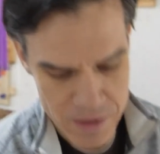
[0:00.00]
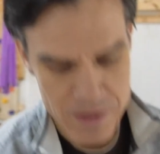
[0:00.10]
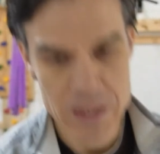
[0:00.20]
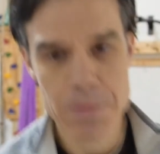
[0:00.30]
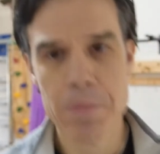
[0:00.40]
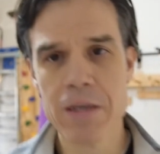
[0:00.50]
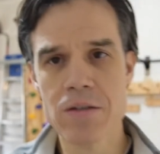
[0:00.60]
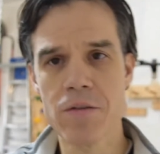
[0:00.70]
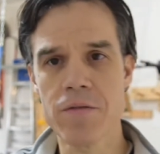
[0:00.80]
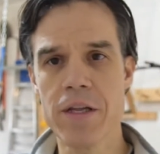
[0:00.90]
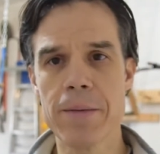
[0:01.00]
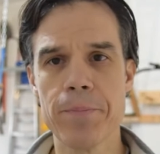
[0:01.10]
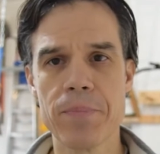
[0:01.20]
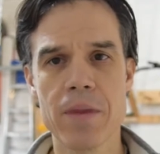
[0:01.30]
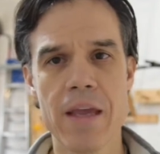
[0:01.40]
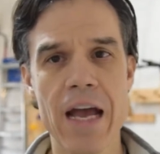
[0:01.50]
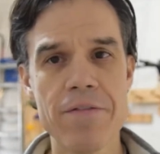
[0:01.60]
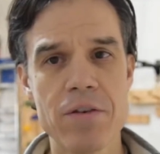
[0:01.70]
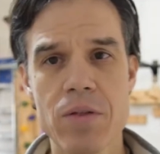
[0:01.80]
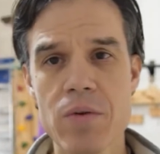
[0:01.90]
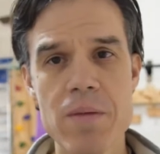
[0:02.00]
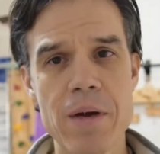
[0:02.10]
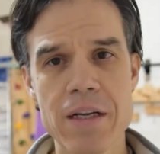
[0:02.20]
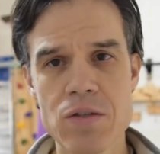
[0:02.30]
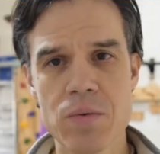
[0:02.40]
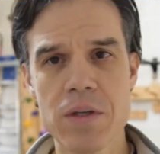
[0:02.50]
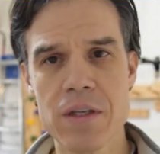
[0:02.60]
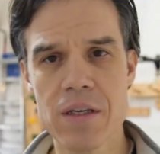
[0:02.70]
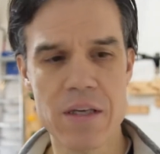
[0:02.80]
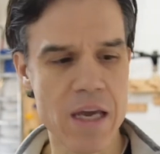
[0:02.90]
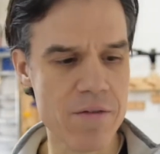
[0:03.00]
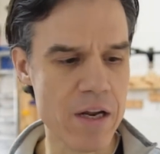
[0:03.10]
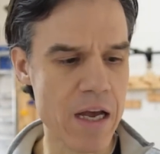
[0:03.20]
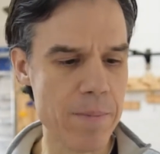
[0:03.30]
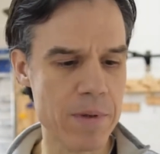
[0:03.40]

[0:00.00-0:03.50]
this pixel flip, after 3 months really gave it up.